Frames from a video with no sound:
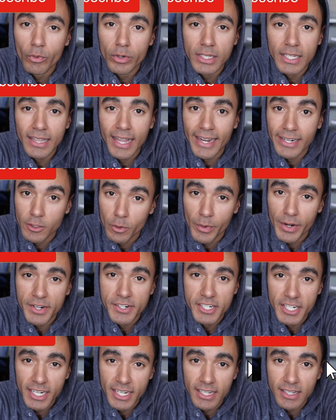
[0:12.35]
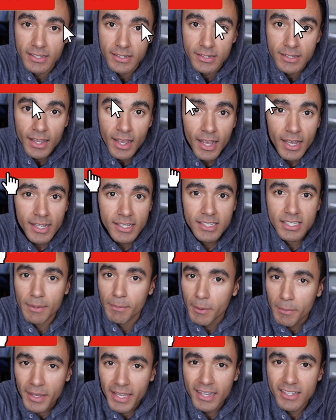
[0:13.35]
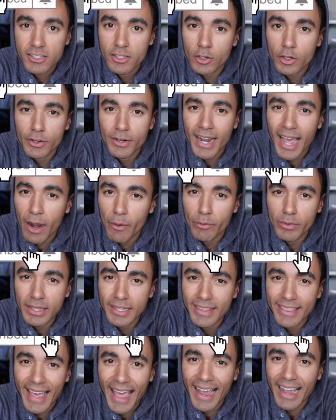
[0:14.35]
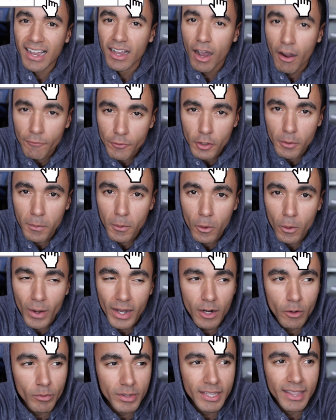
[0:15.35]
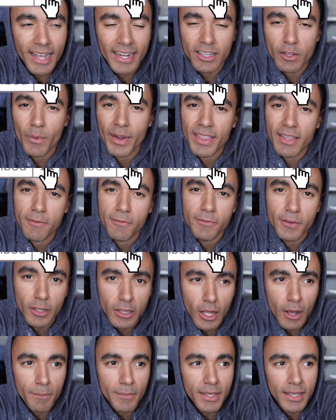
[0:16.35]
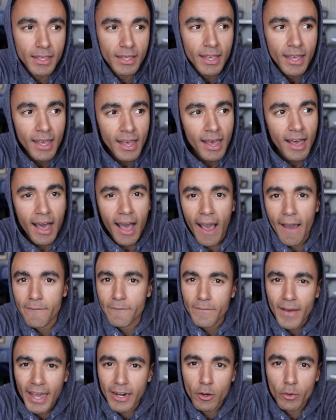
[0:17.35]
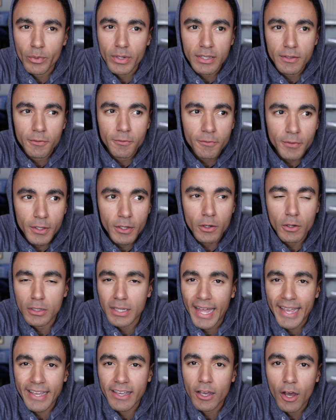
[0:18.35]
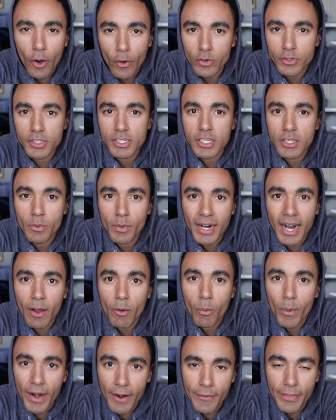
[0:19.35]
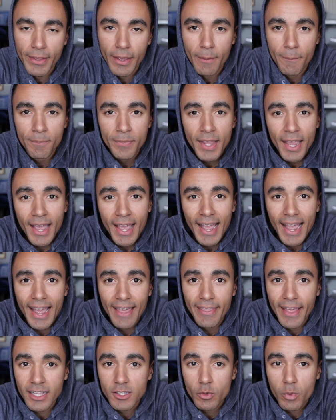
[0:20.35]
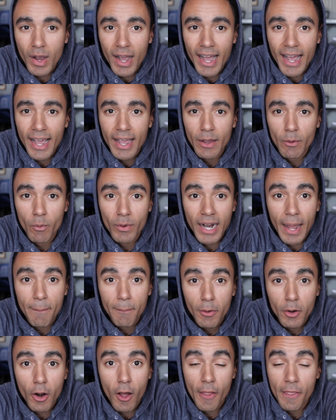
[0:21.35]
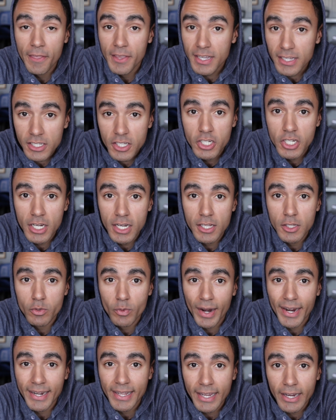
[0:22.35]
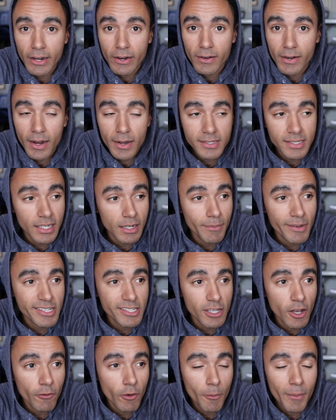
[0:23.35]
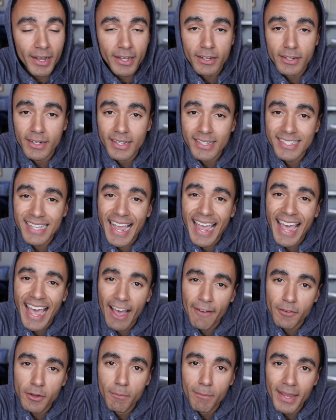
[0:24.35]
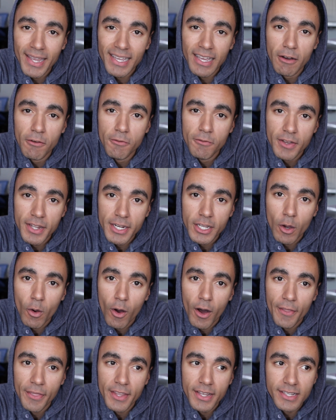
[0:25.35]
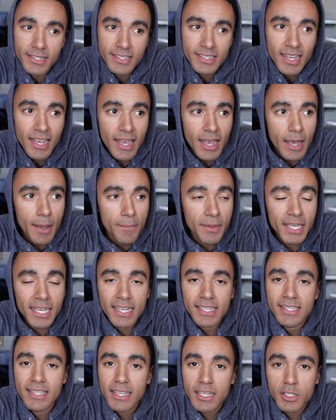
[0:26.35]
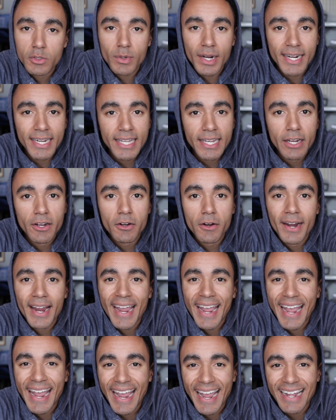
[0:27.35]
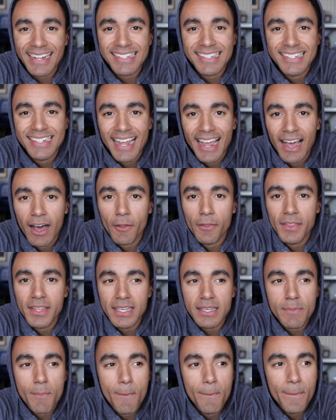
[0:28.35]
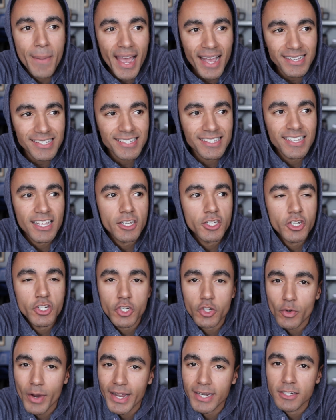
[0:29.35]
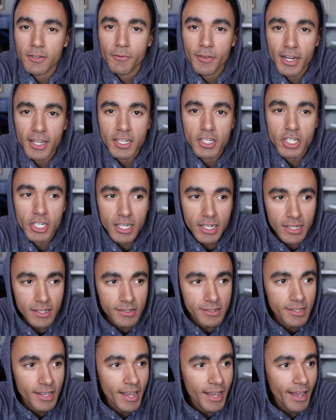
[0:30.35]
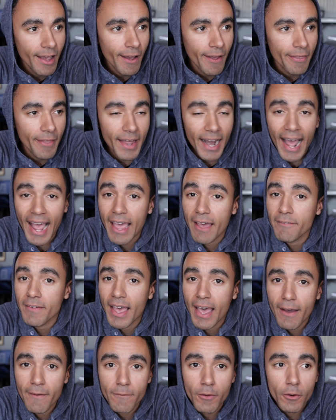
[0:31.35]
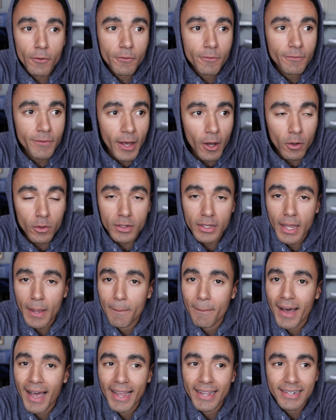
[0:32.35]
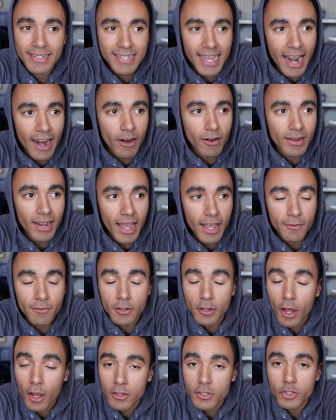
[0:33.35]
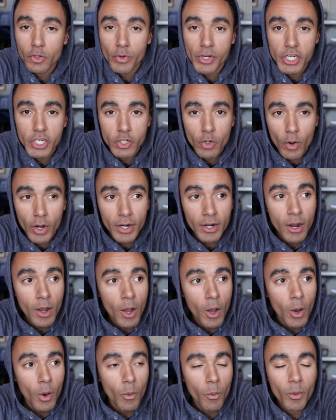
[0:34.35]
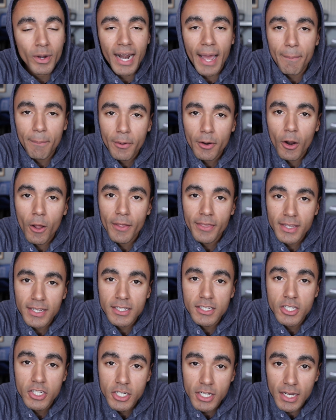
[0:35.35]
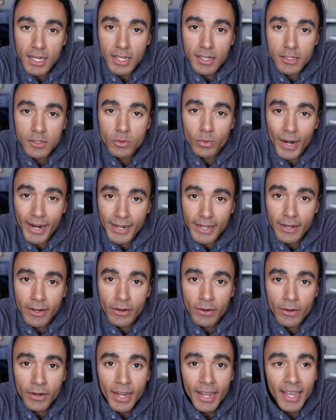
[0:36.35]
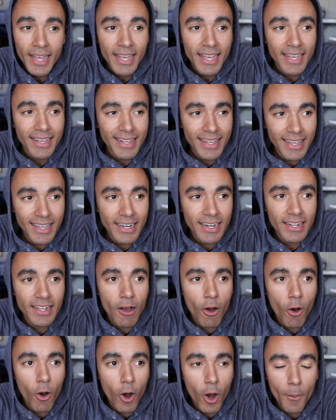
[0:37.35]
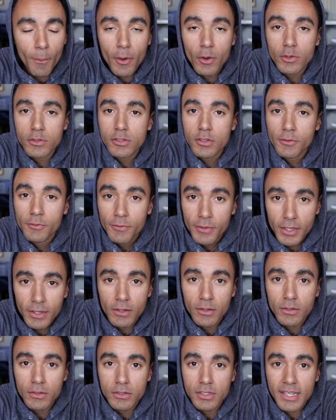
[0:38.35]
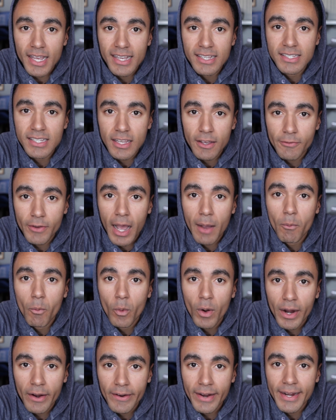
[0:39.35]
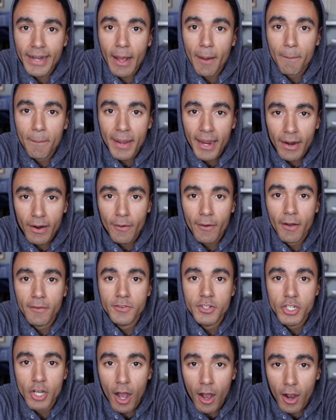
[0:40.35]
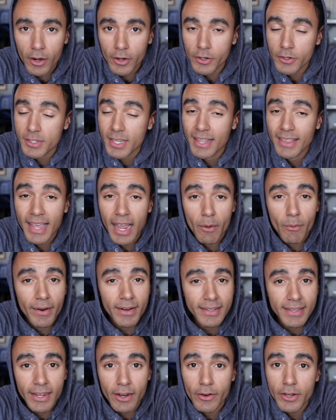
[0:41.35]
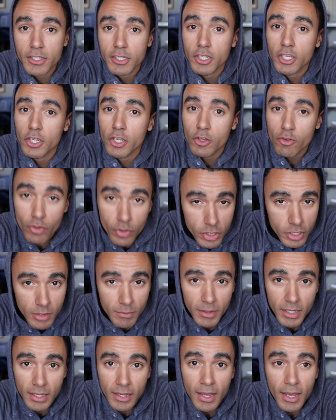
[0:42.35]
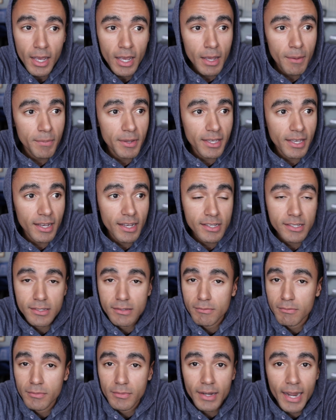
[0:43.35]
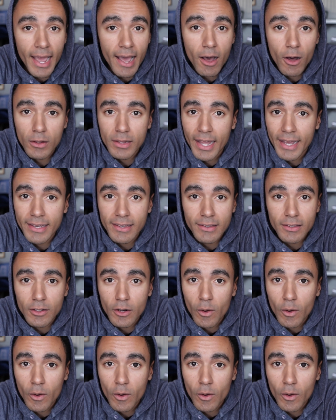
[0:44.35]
really like to wear jeans simply because they're not really that comfortable. I don't really like the way they feel on me. I don't really feel like cozy when I wear them. And that's why when I put on these jeans right here, I said to myself, oh my goodness, I have to make a video on this because these right here are hands down the best stretch fitting jeans that I have ever felt in my entire life. Long story short, when I put on these jeans right here, it almost feels as if I'm wearing a pair of joggers. And that right there is huge to me because now, like